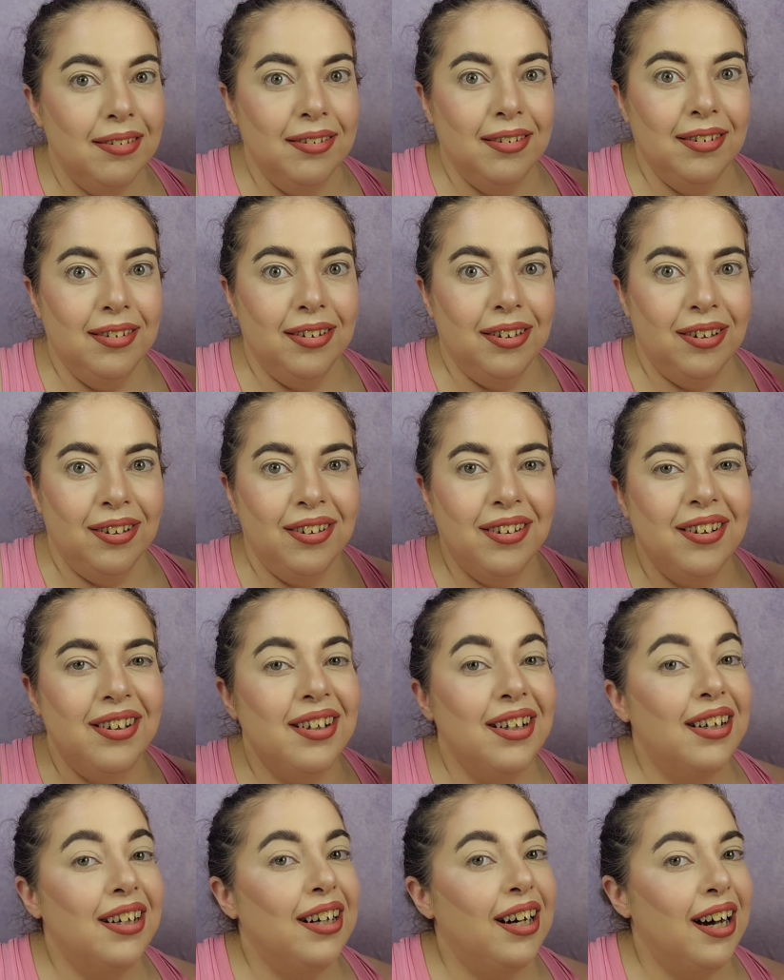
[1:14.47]
oh.
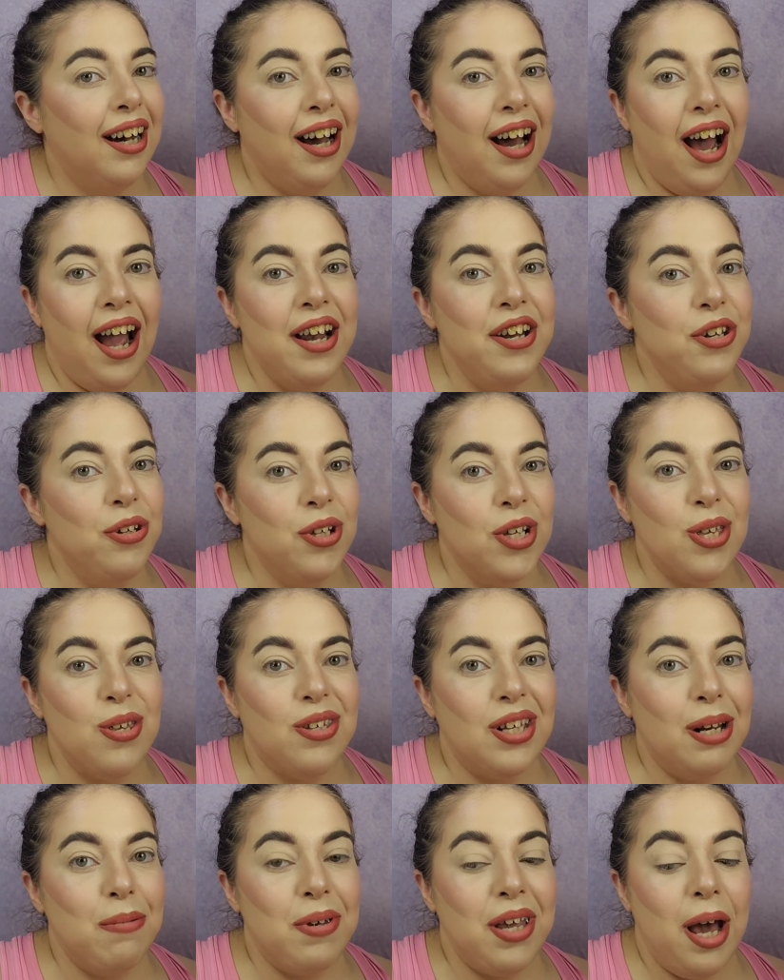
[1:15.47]
I knew this
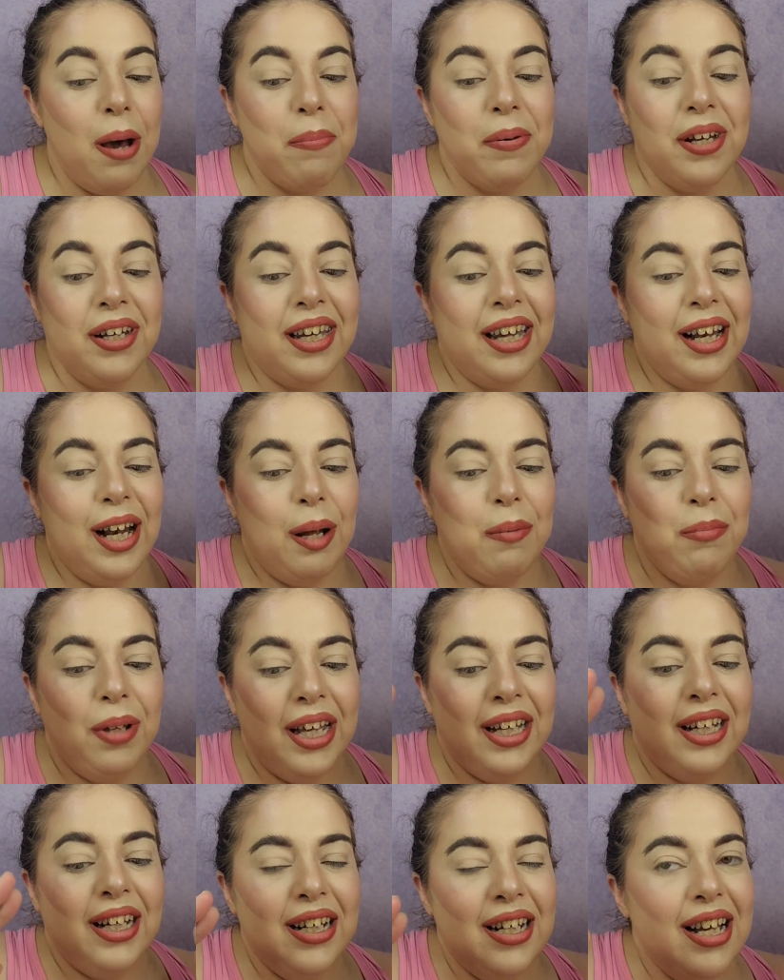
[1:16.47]
was going to be epic, and I'm,
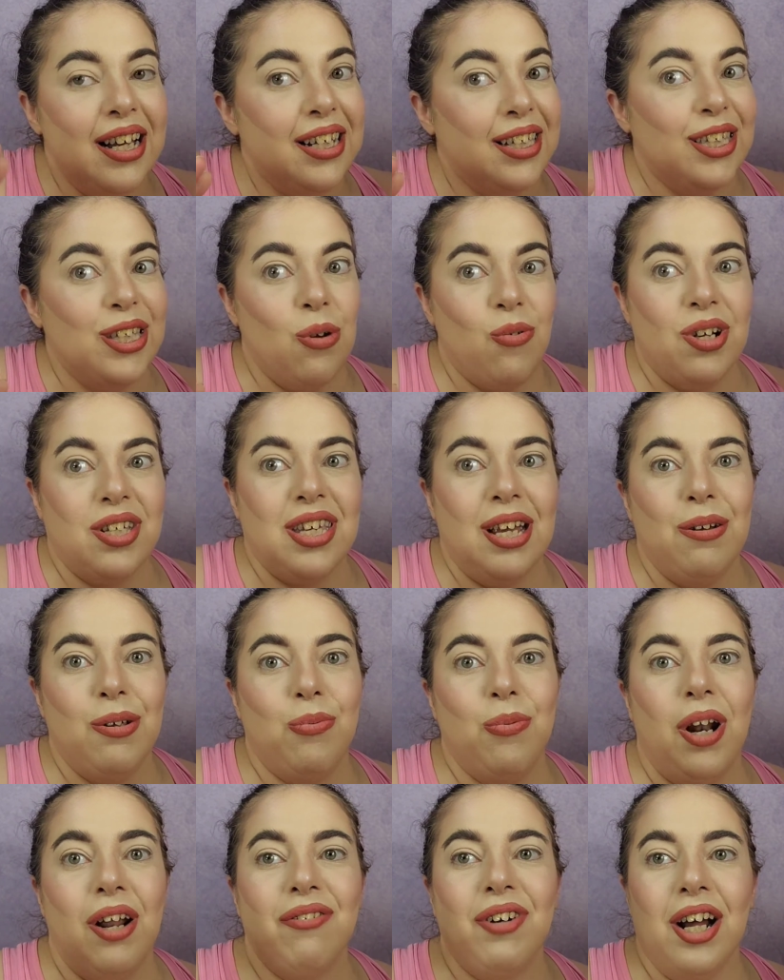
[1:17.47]
like, so excited
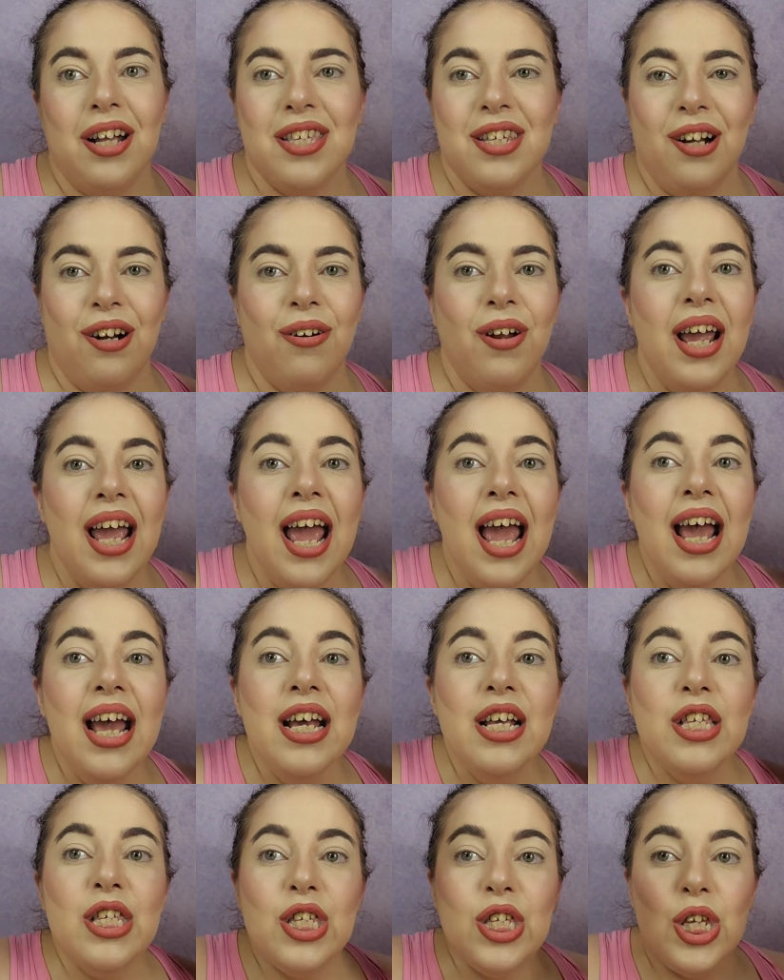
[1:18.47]
with what I've got here.
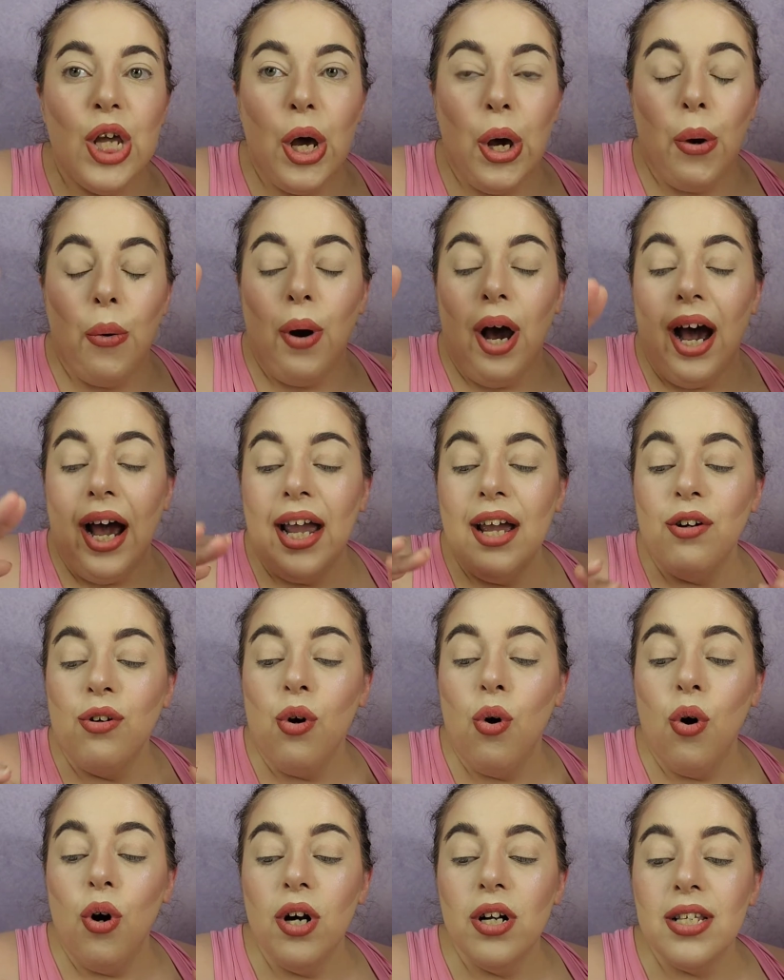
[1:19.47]
So, I, of
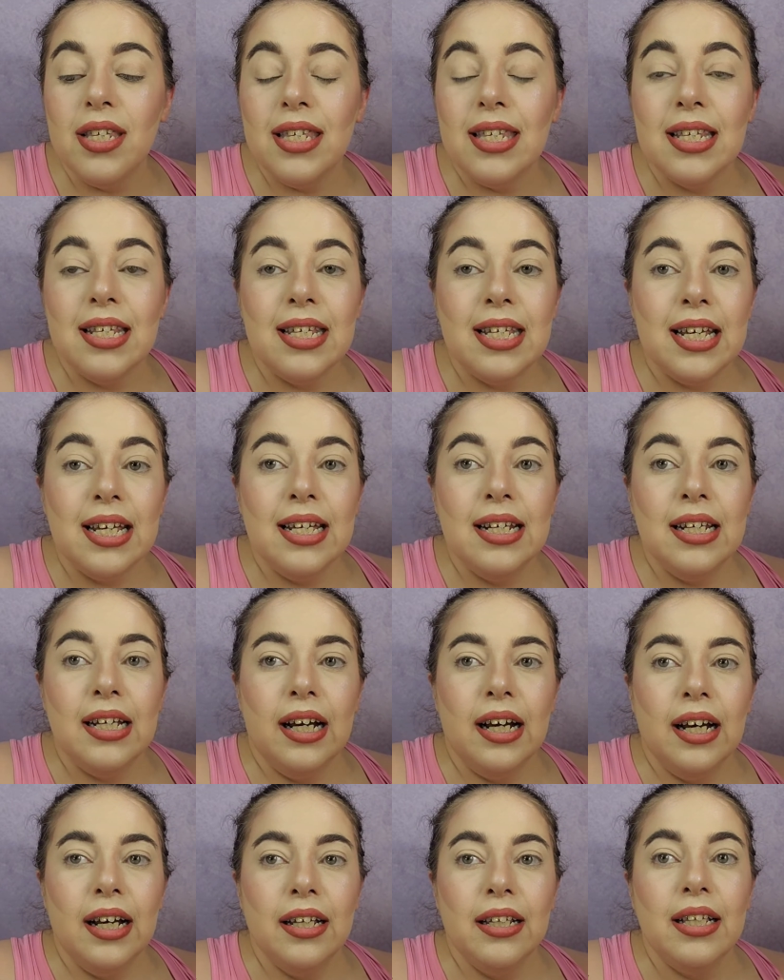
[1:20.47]
course, did
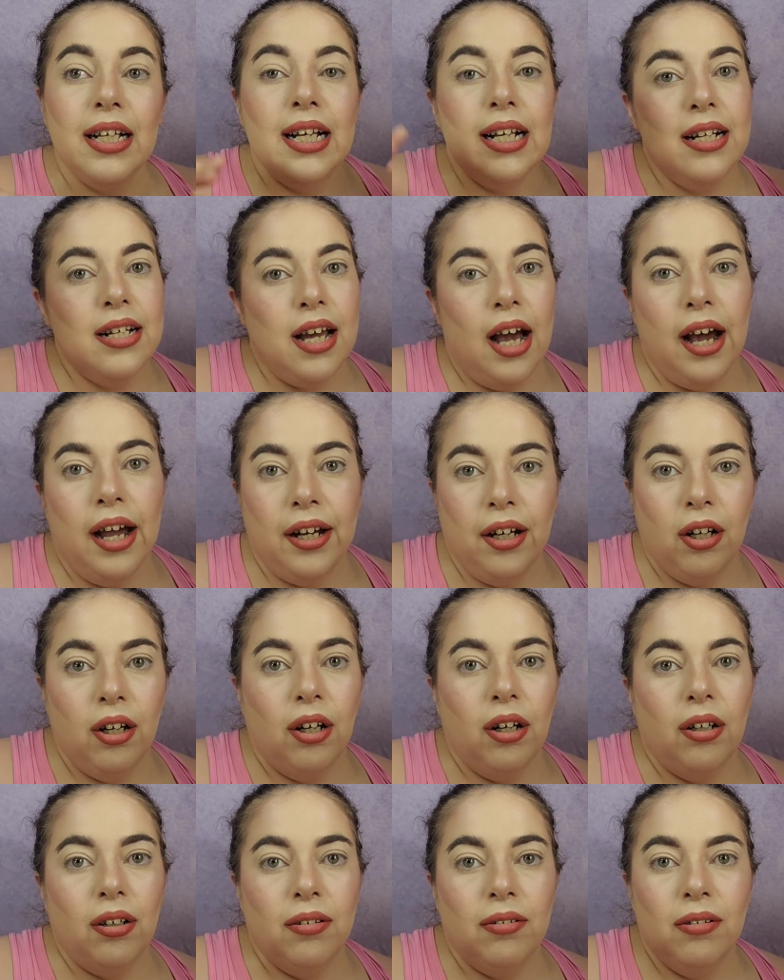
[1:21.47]
uh, the
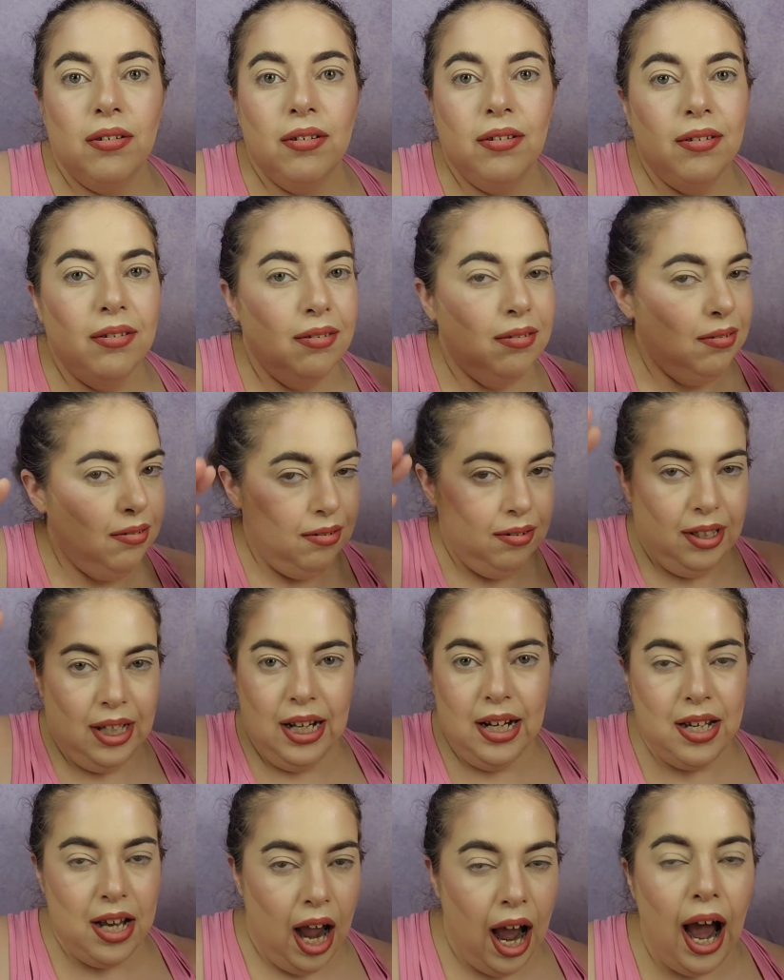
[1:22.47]
entire
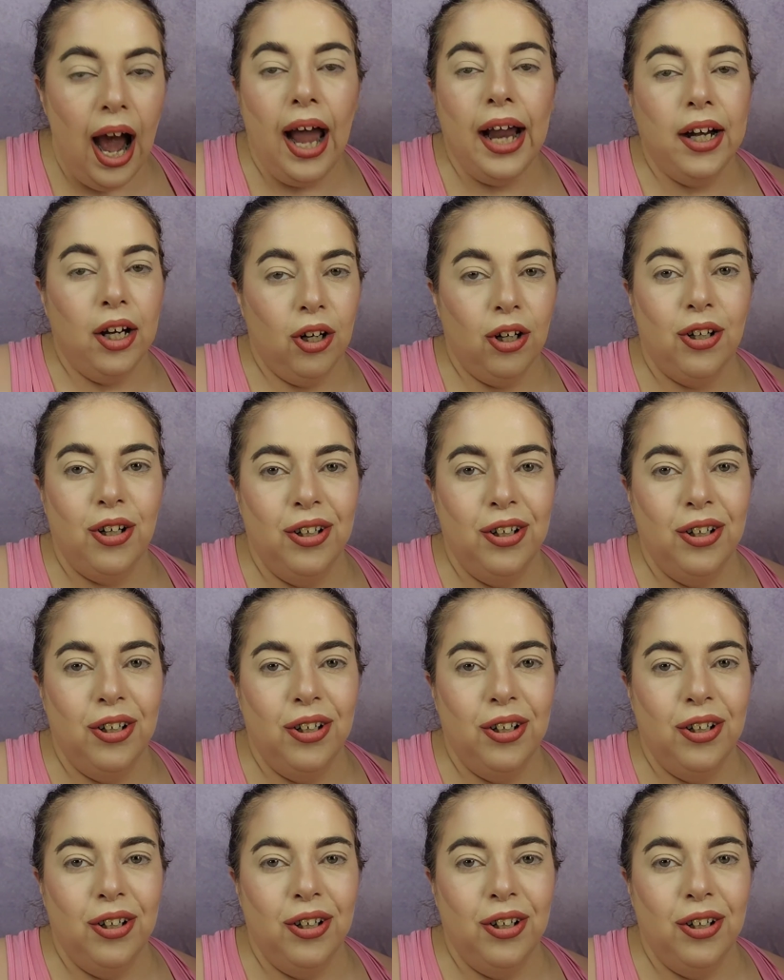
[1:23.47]
the entire